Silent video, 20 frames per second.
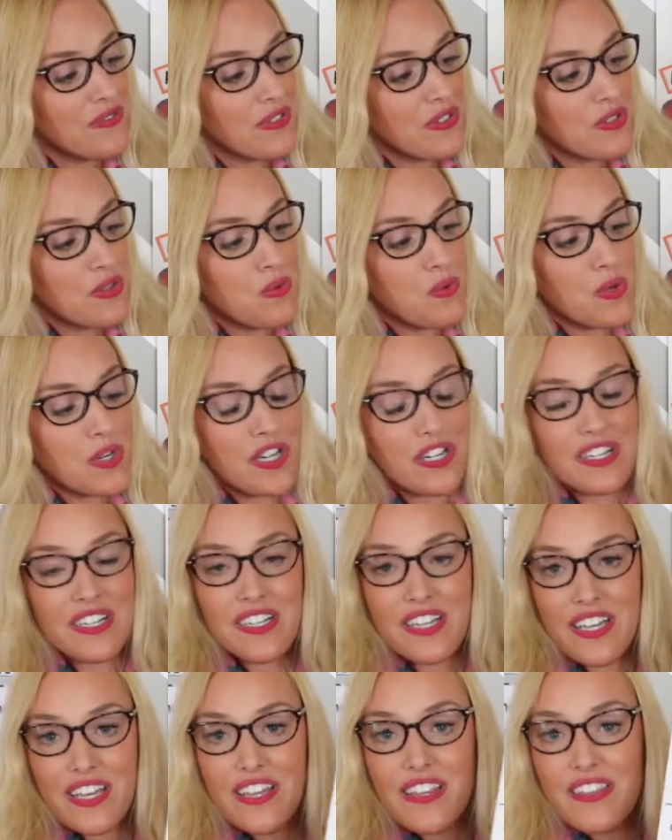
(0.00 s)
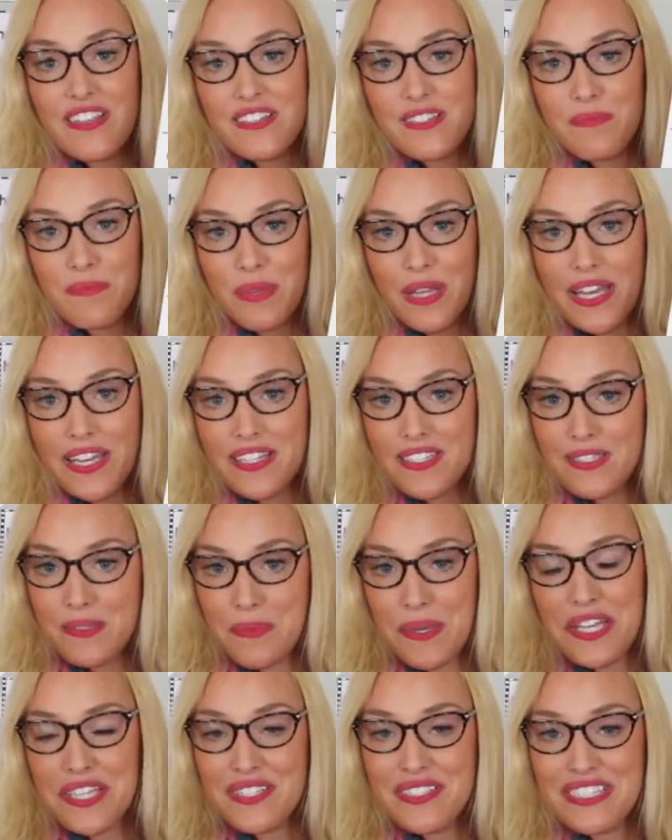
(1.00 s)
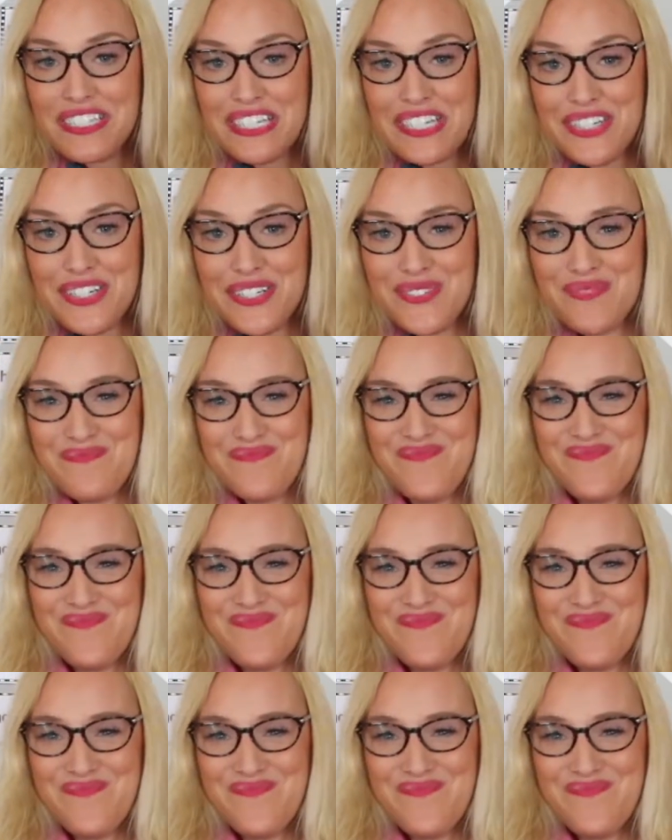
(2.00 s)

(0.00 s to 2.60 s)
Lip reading: for the word in this blank space here.